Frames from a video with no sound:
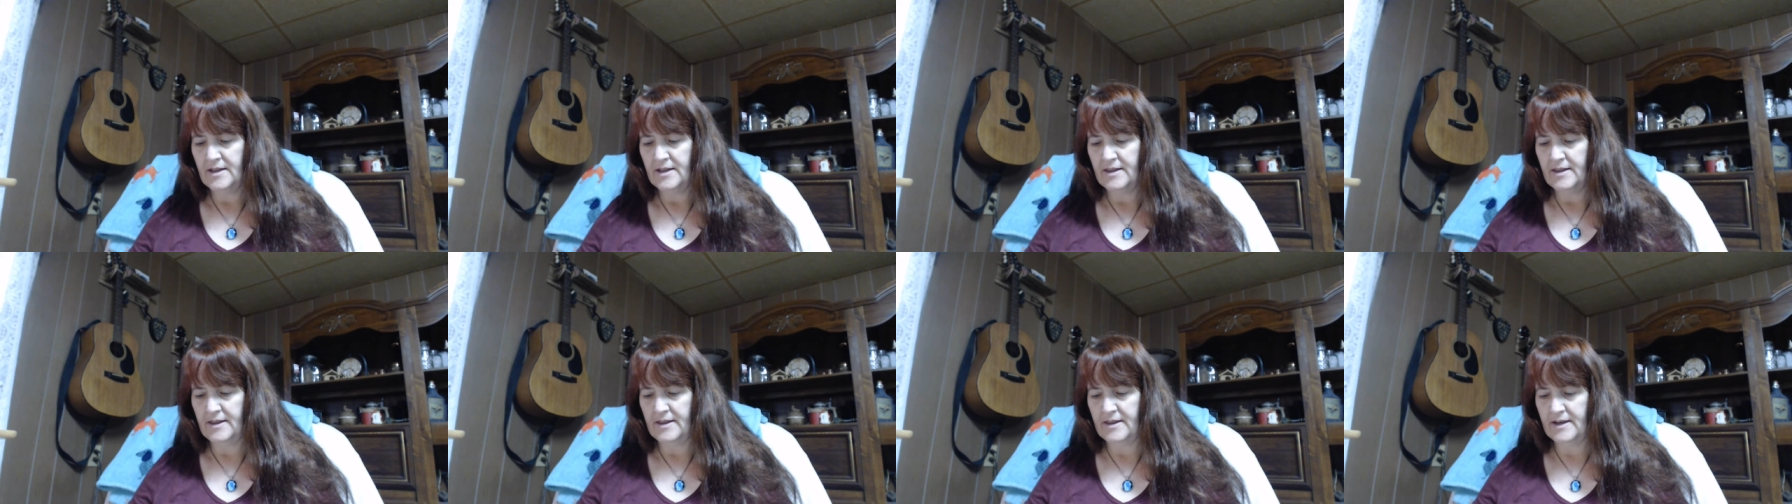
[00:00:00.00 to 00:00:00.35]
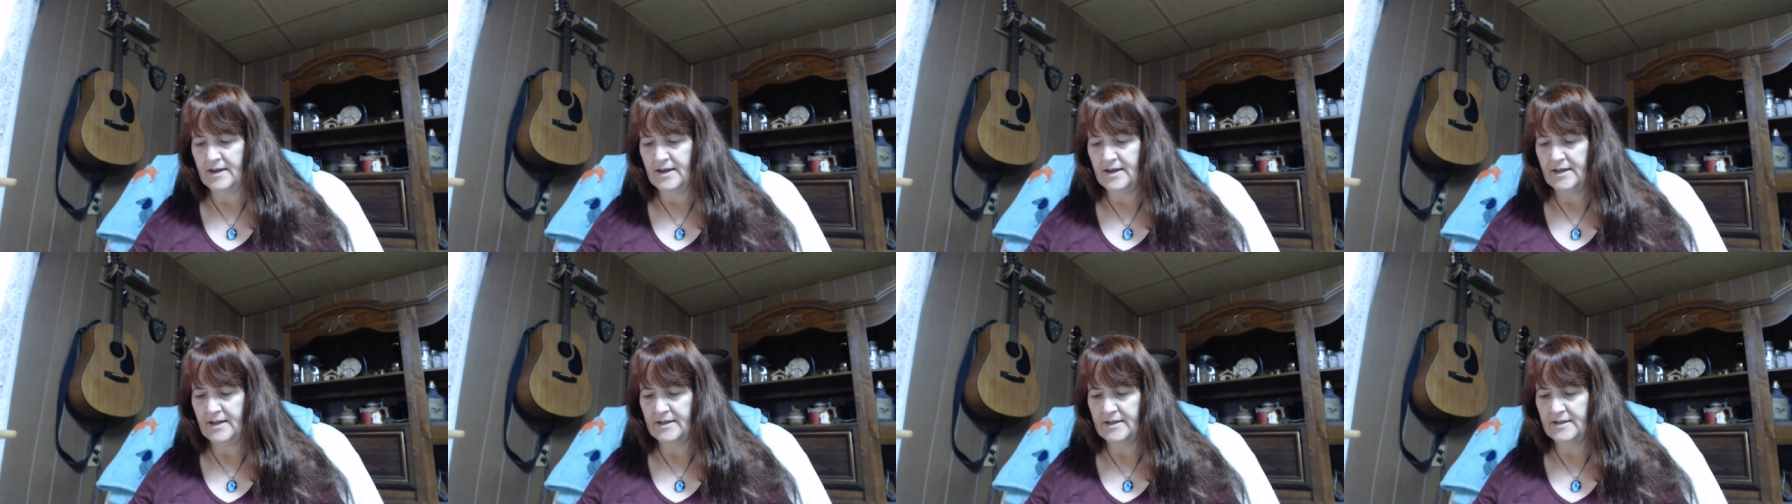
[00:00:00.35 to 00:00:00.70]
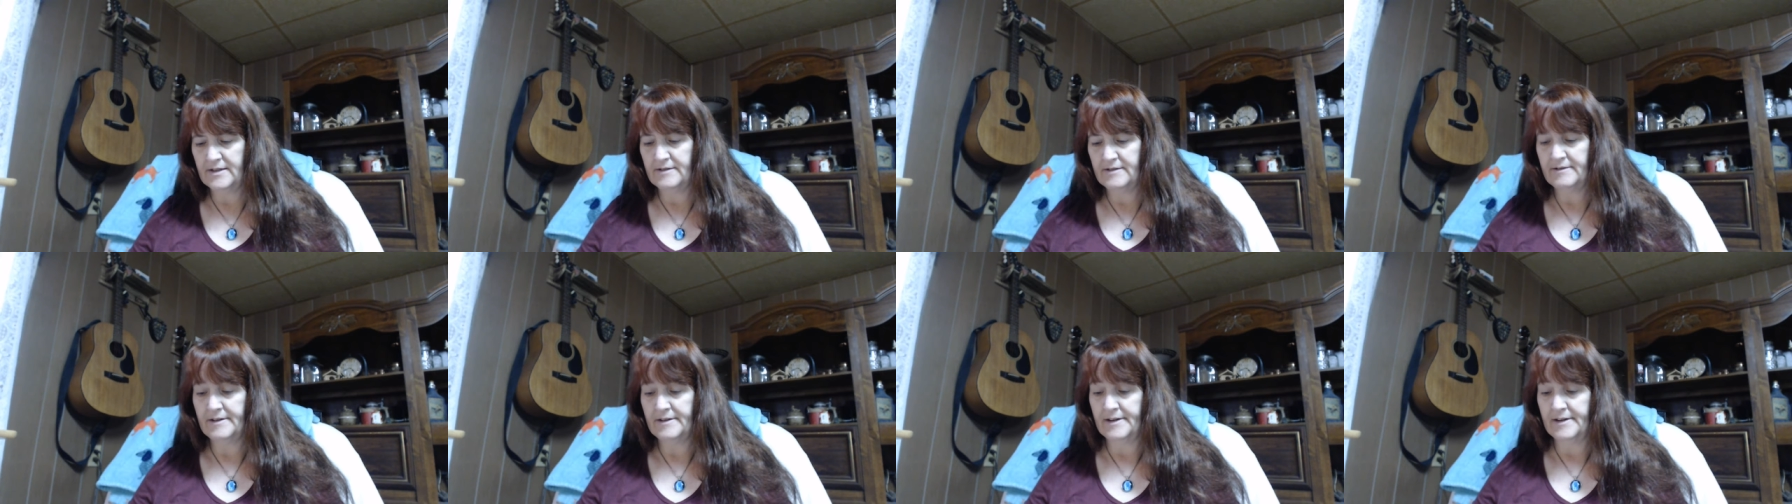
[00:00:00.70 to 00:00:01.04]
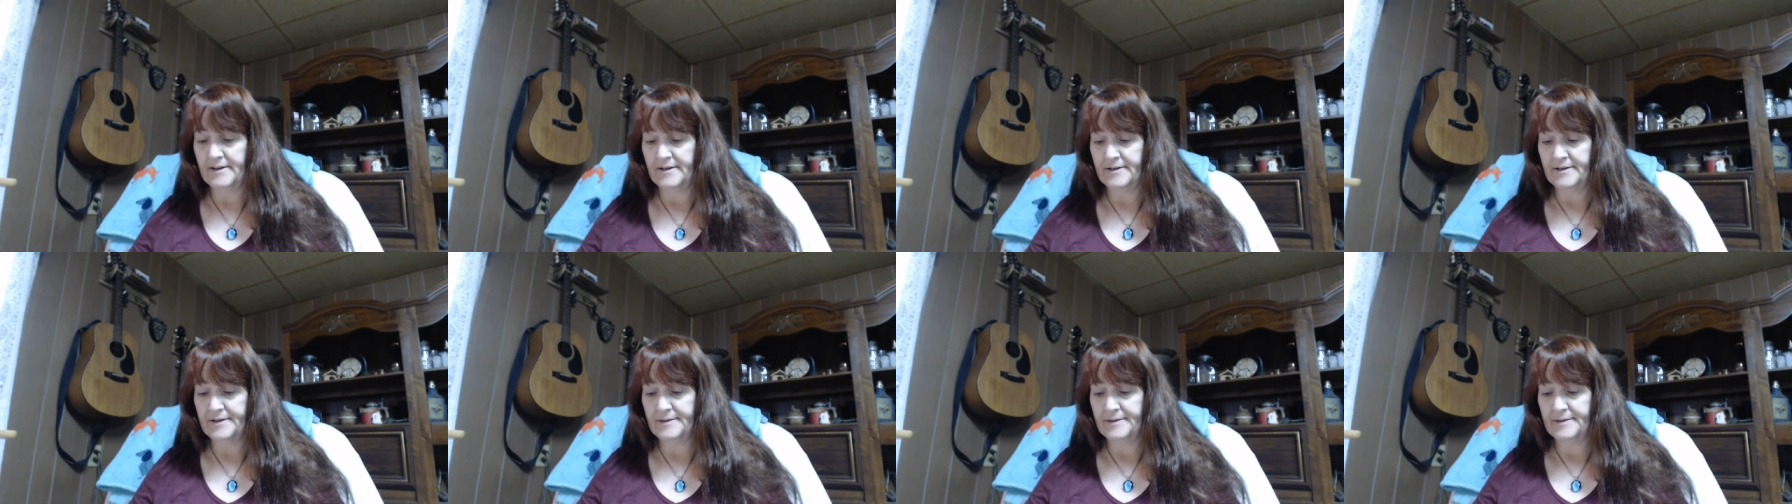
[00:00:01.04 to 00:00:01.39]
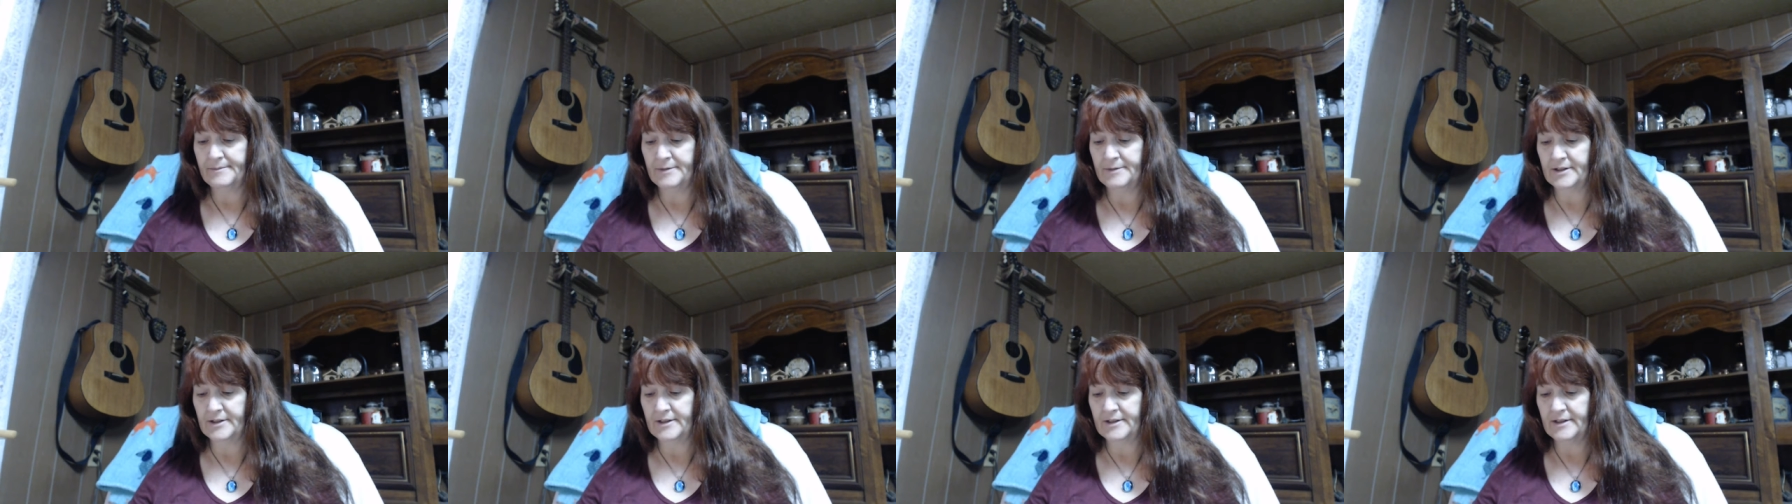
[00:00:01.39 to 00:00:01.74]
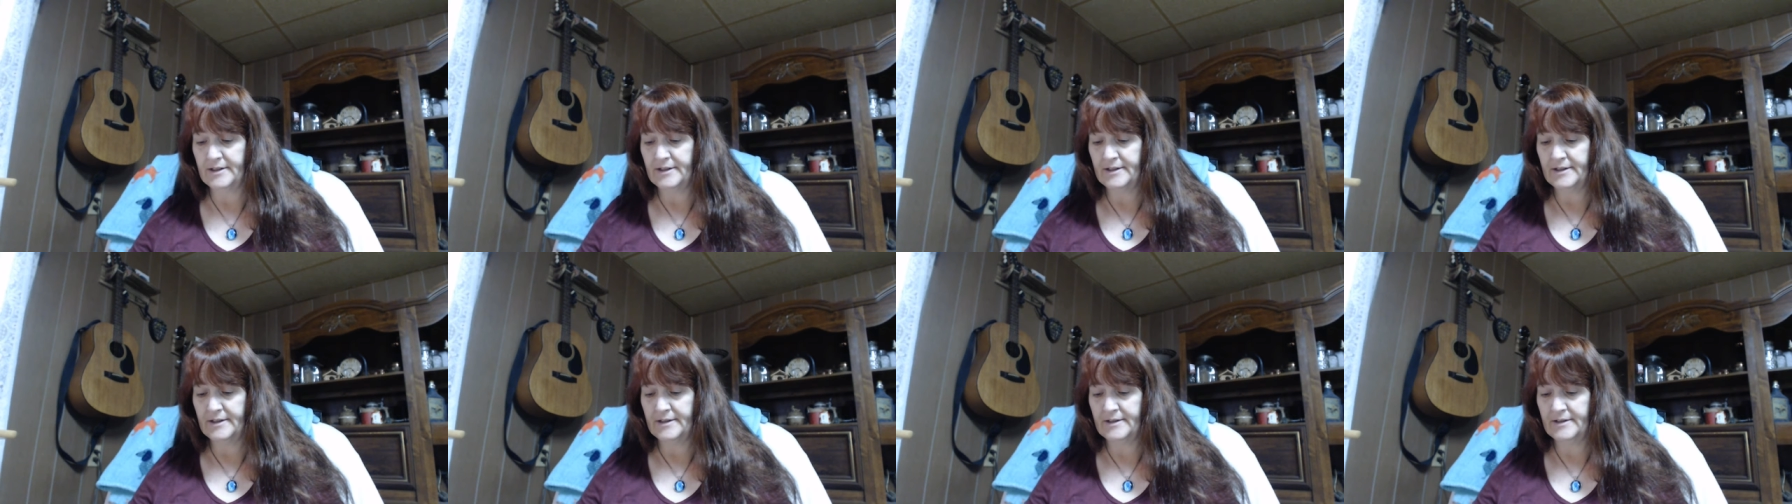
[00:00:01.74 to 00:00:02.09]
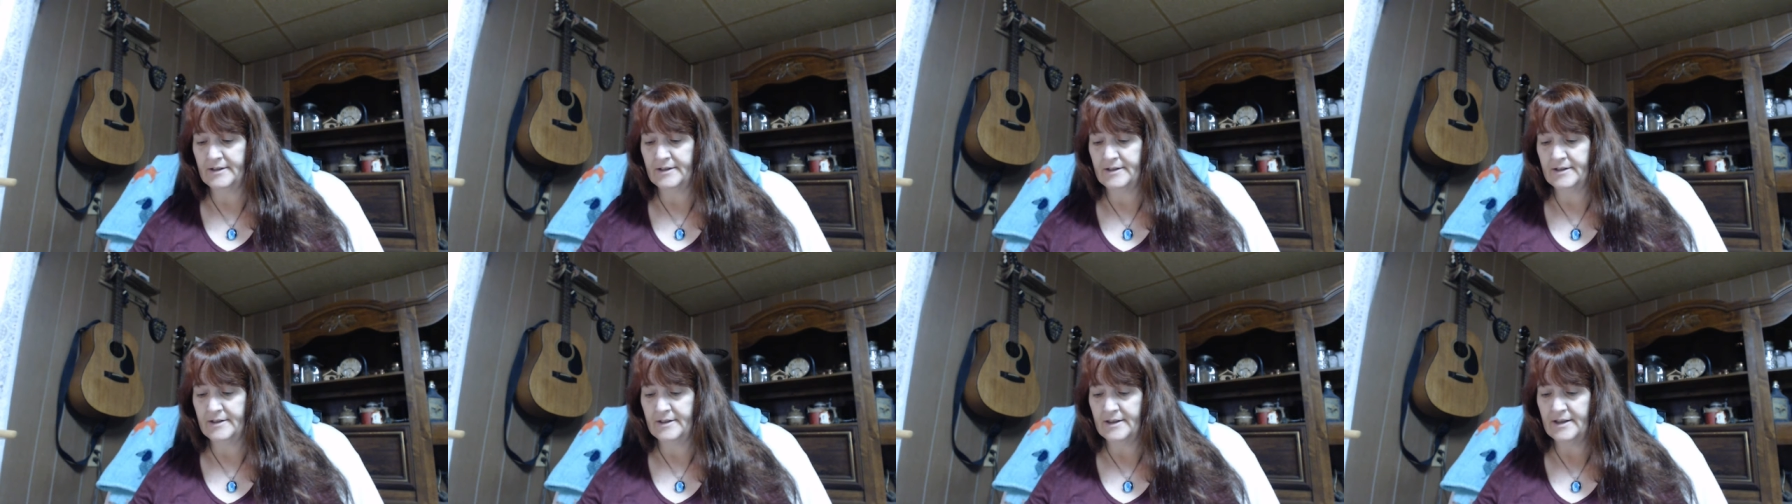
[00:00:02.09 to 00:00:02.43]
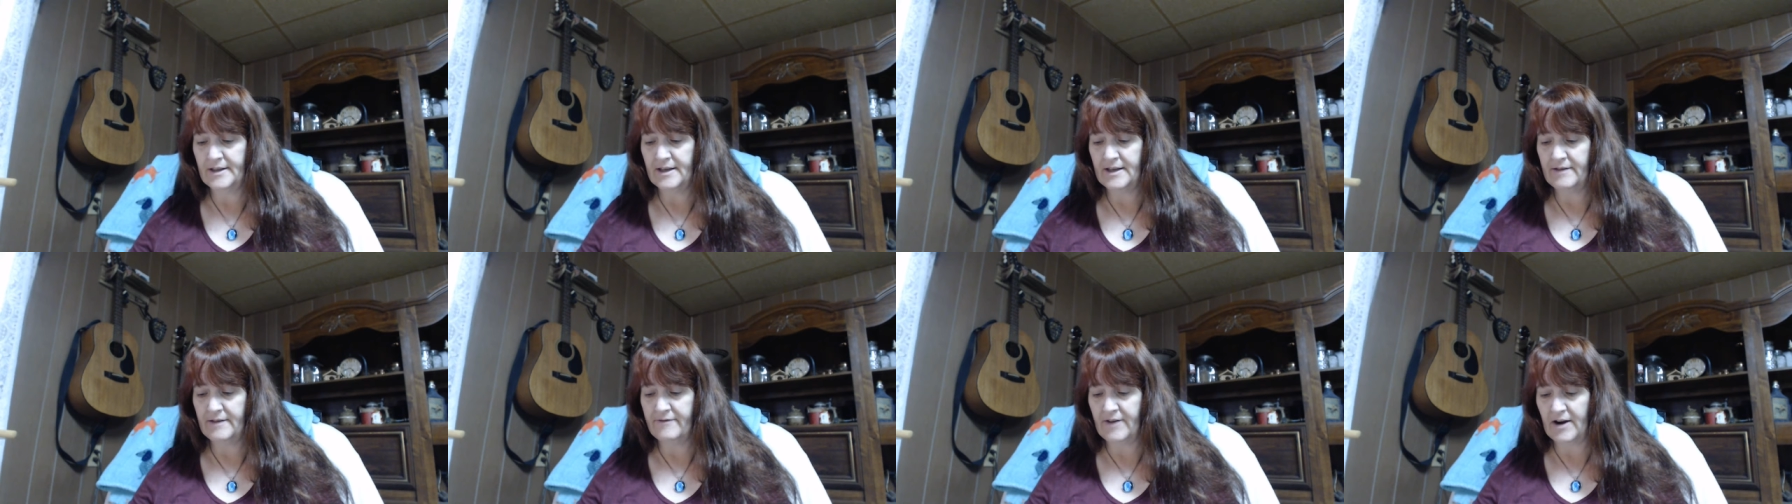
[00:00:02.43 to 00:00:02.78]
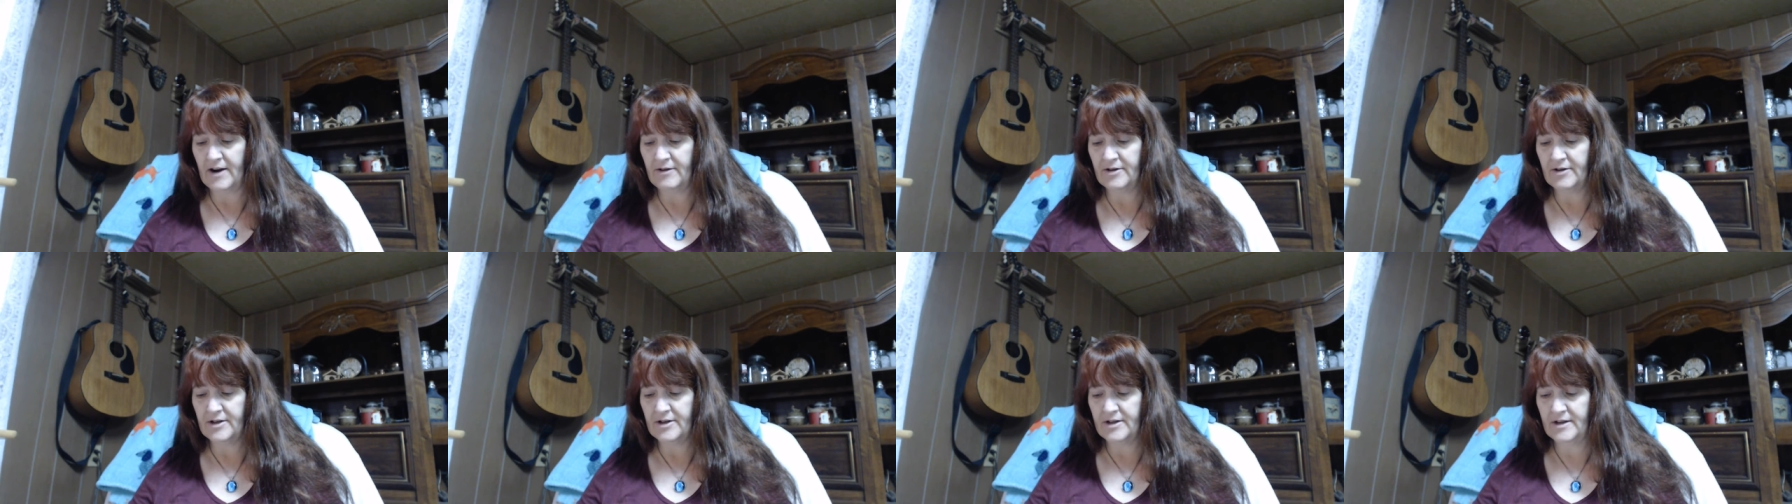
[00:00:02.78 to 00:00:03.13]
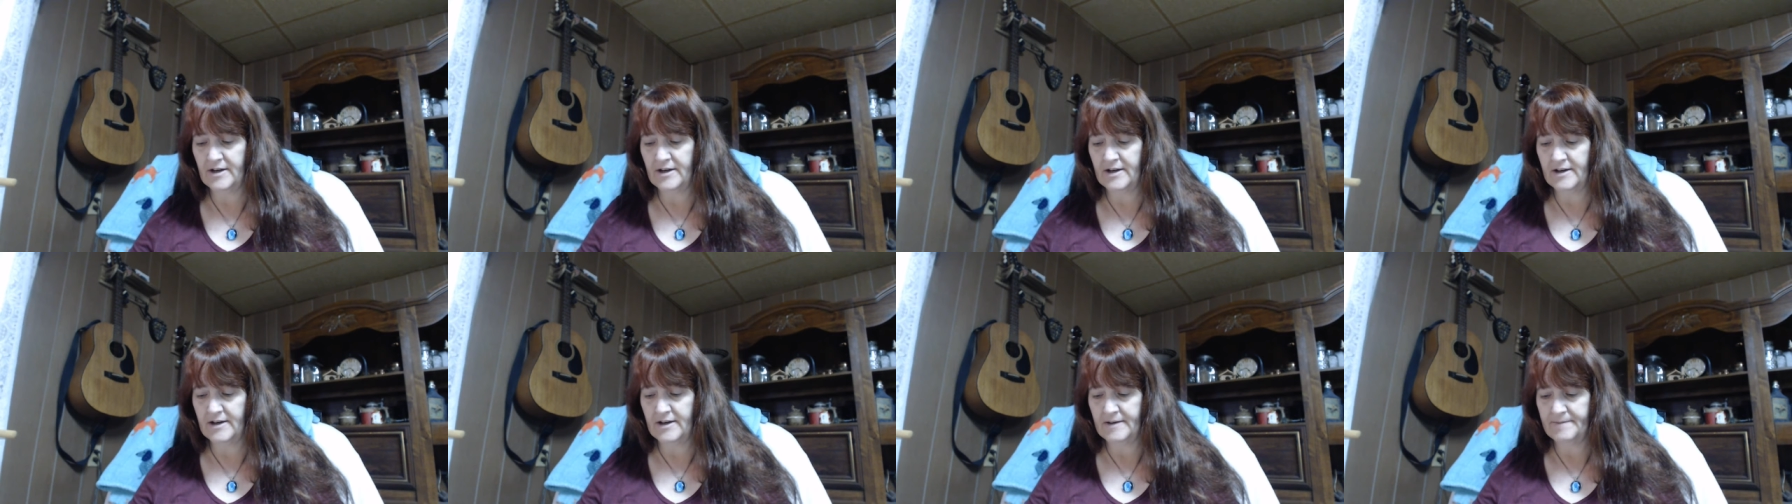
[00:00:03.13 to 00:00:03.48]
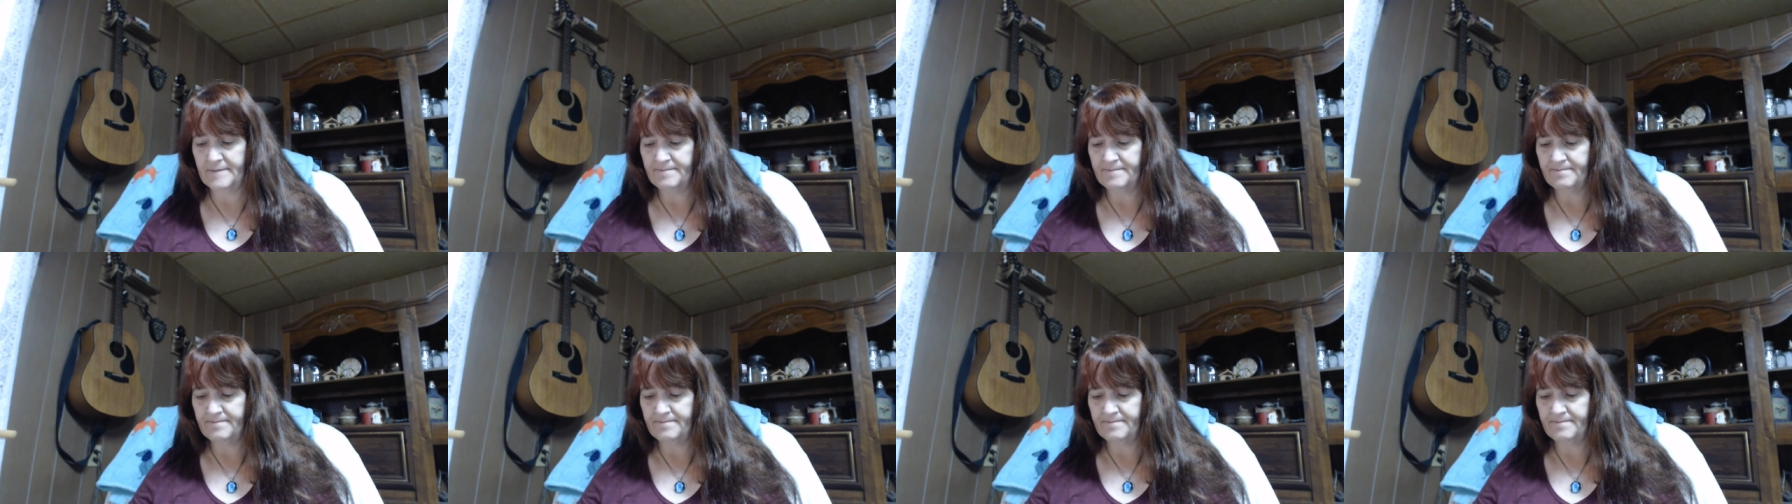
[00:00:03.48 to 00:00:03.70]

that, hang on, I'm looking, the virus, uh,